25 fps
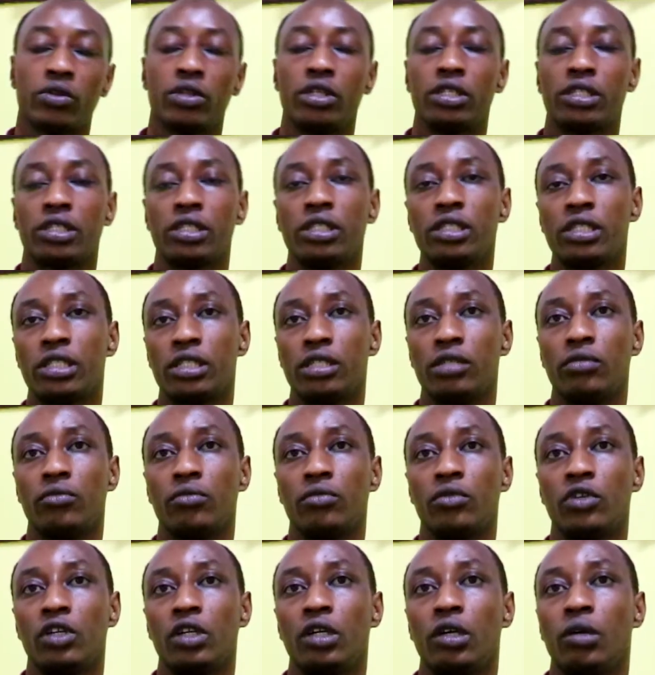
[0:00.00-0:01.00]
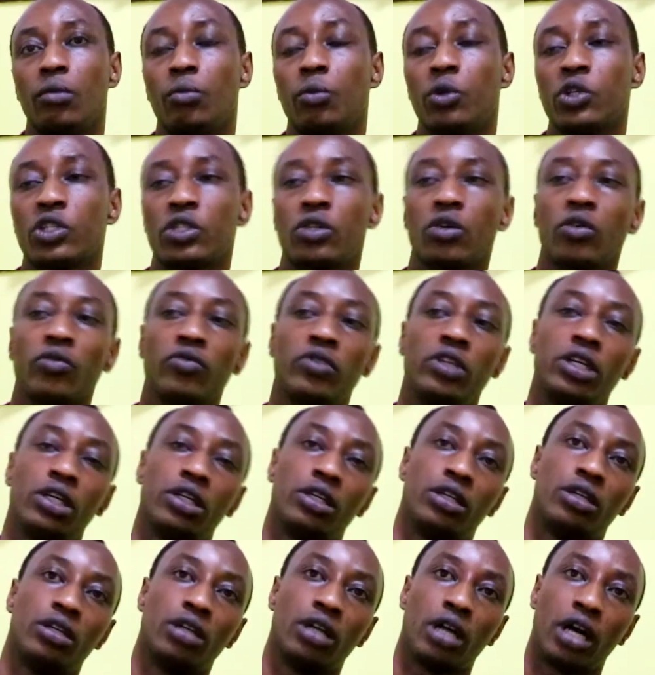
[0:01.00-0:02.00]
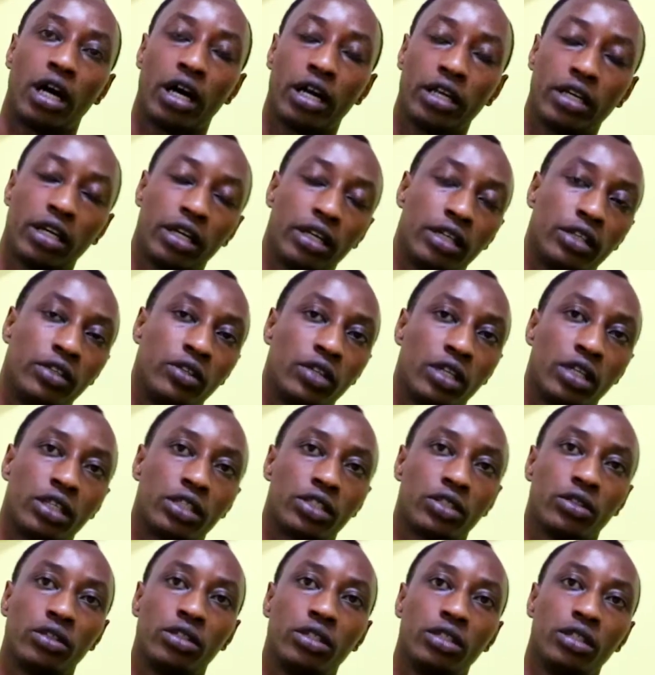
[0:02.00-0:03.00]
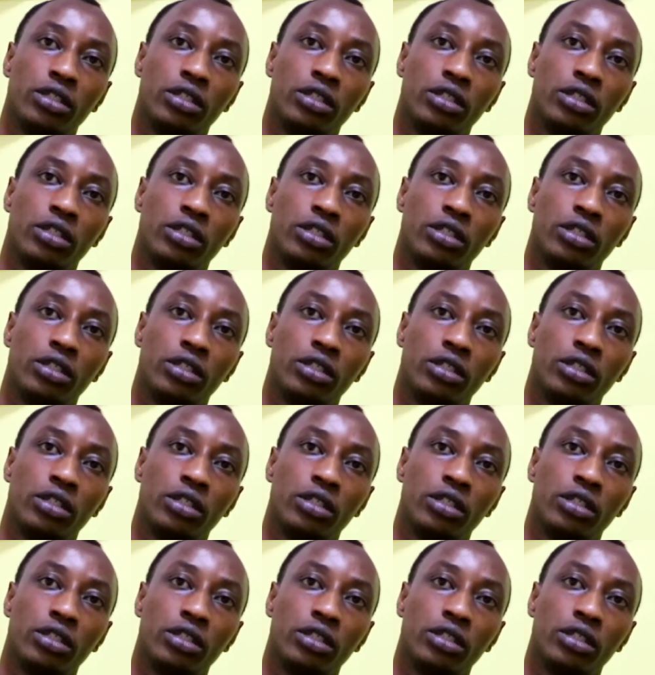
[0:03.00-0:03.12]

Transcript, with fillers: the system most of the higher education